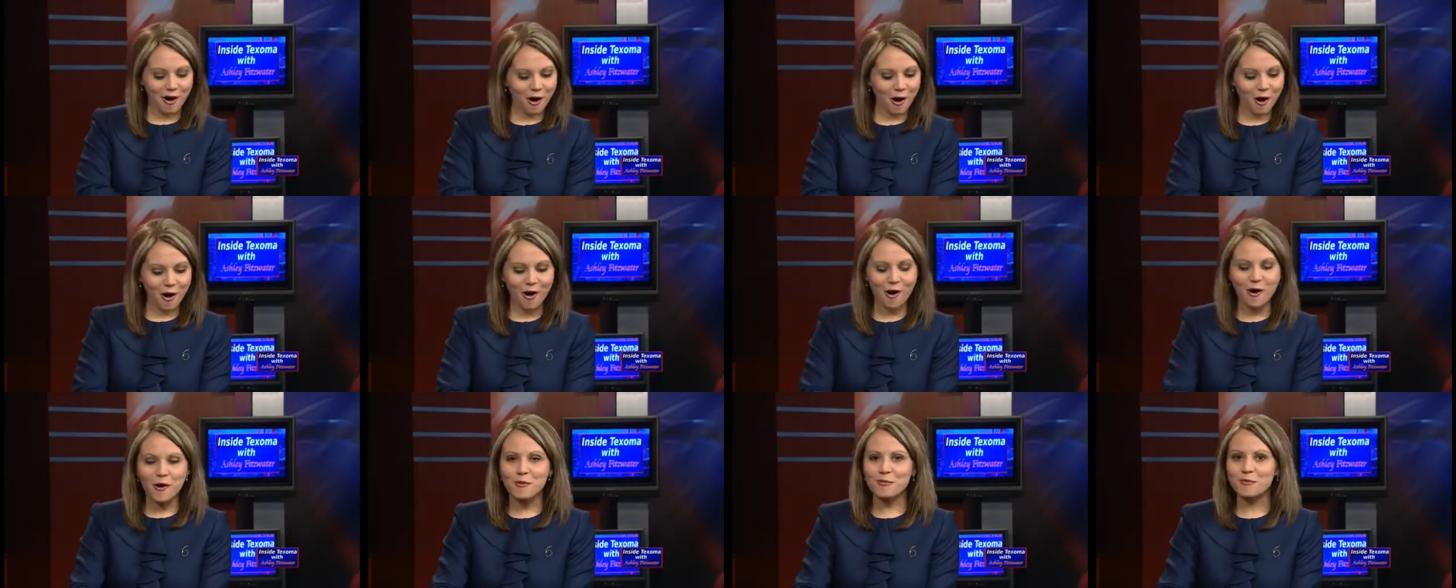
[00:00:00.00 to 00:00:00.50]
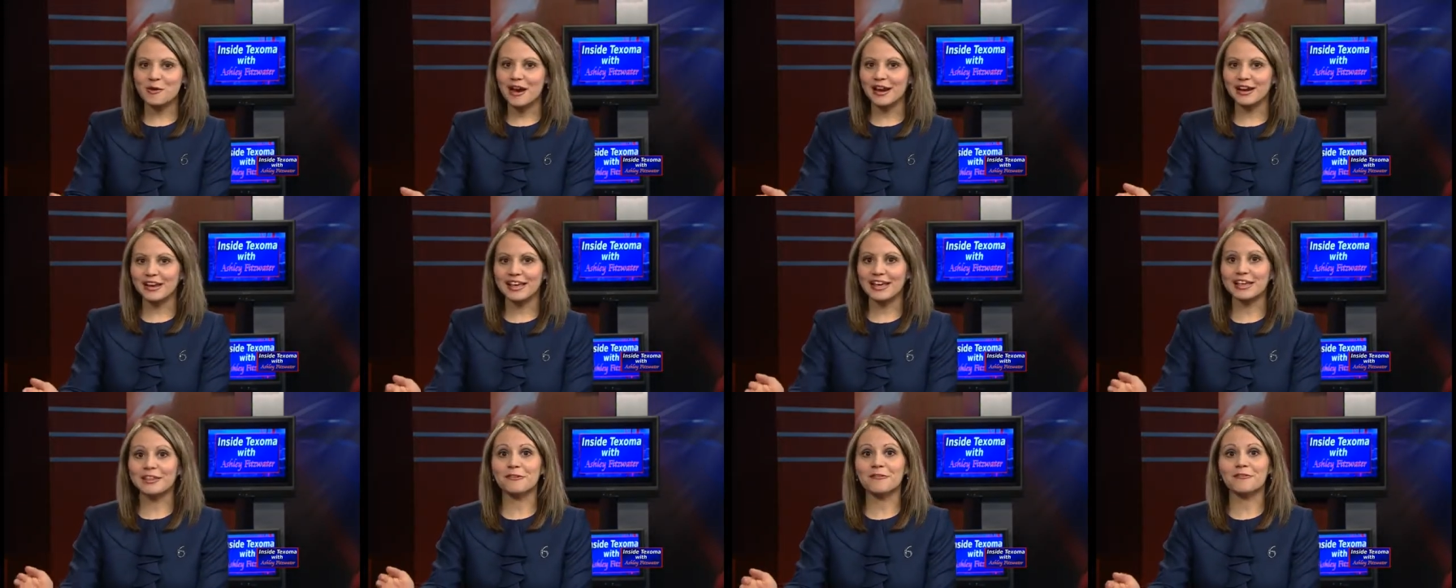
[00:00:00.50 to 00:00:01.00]

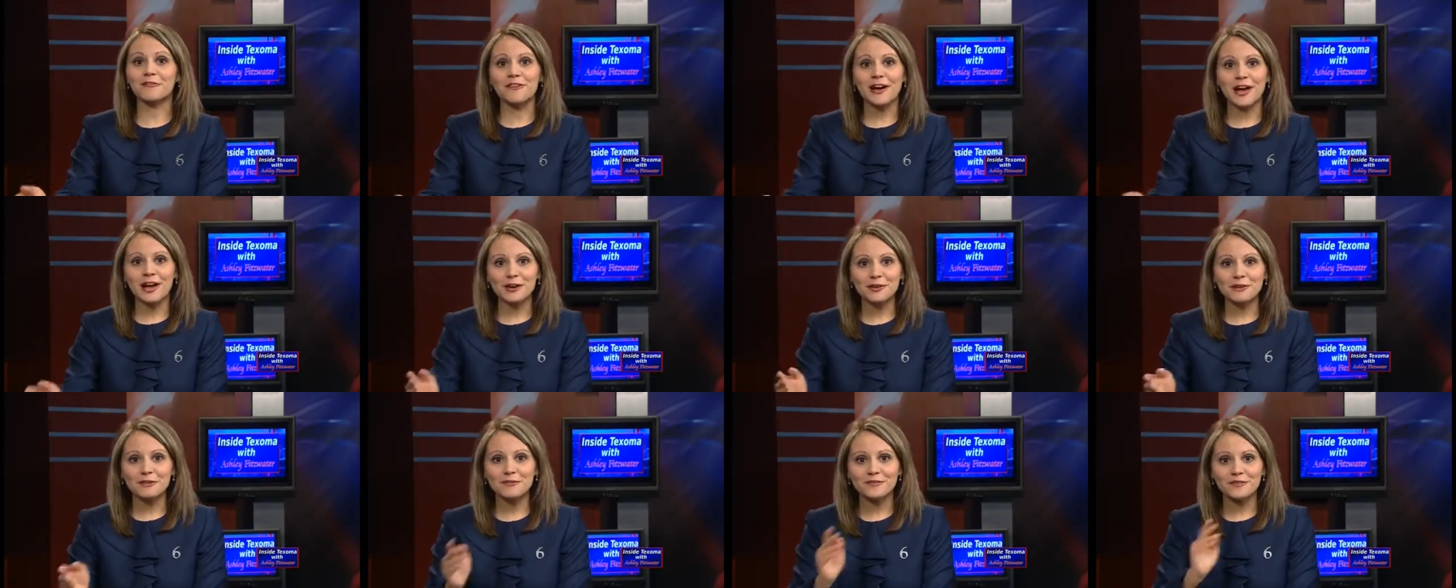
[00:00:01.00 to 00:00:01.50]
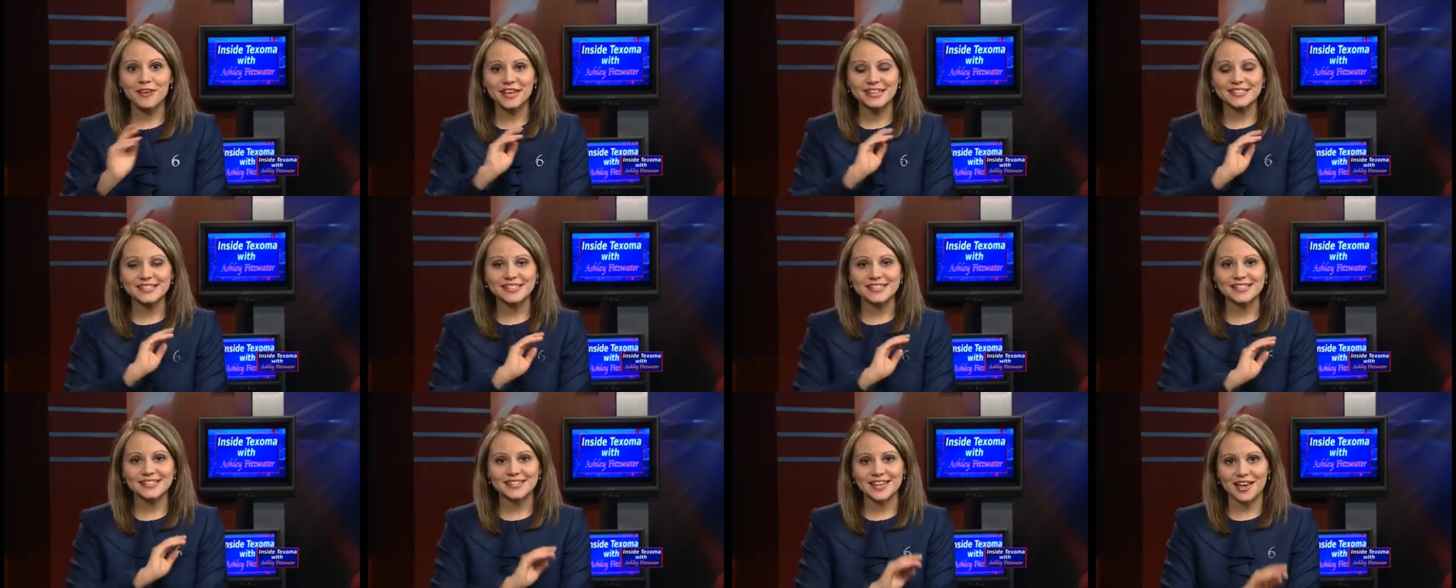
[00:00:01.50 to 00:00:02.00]
already in the final
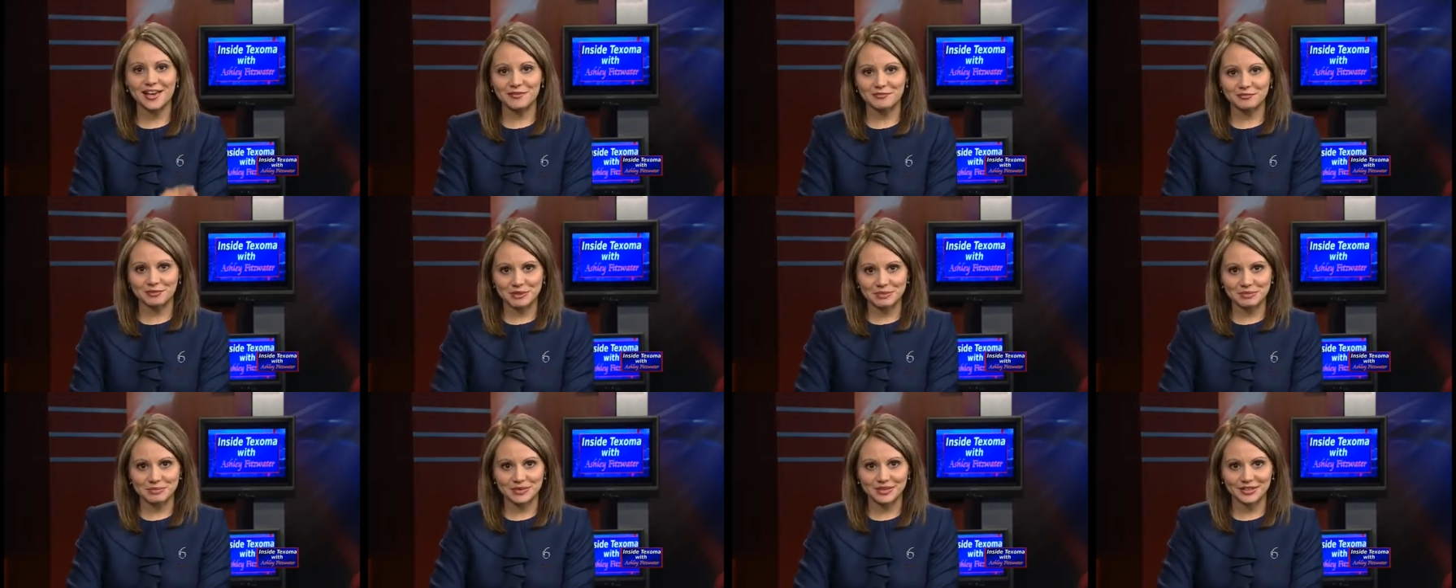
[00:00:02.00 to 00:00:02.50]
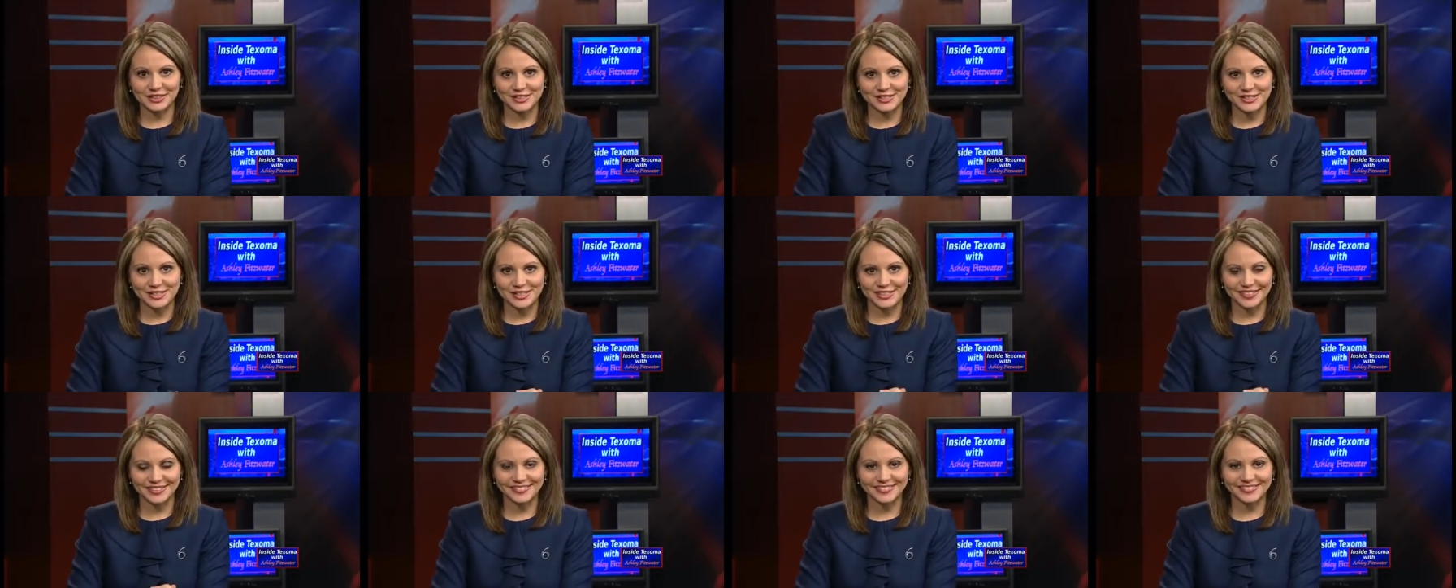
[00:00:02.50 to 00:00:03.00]
phases of
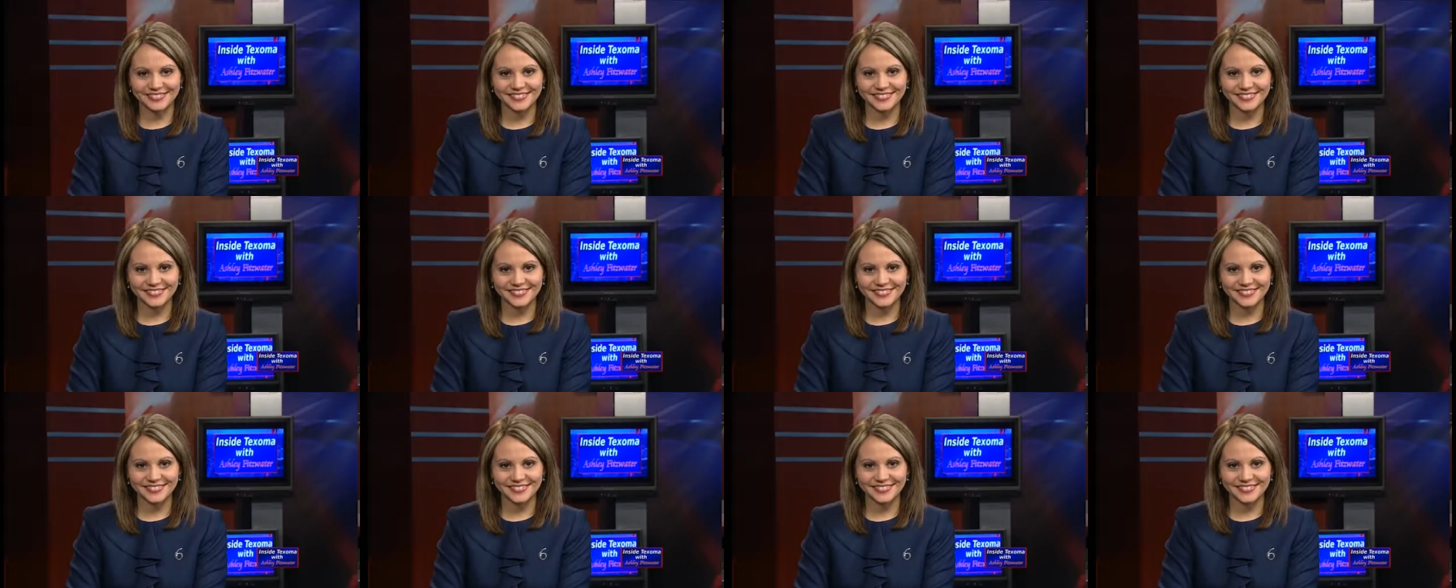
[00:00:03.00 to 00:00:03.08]
completion.